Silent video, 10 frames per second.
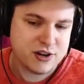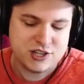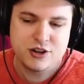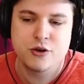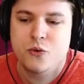
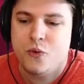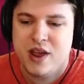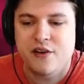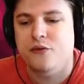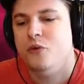for two.
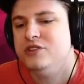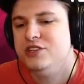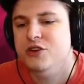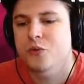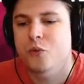We have what
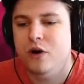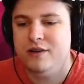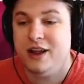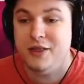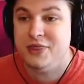to do.
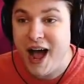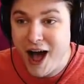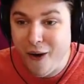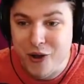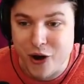What? No,
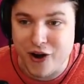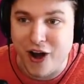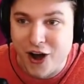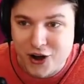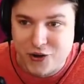you're
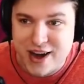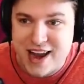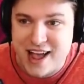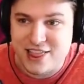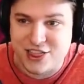
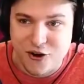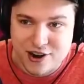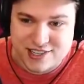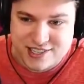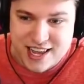hungry and
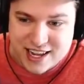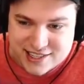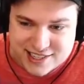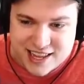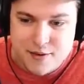thirsty
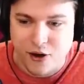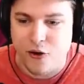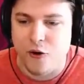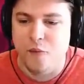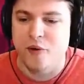and sleep.
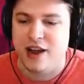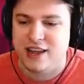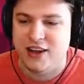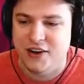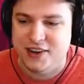Oh my
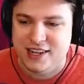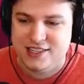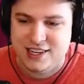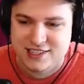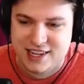god,
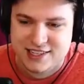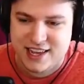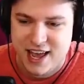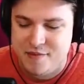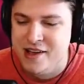this is this
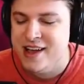game.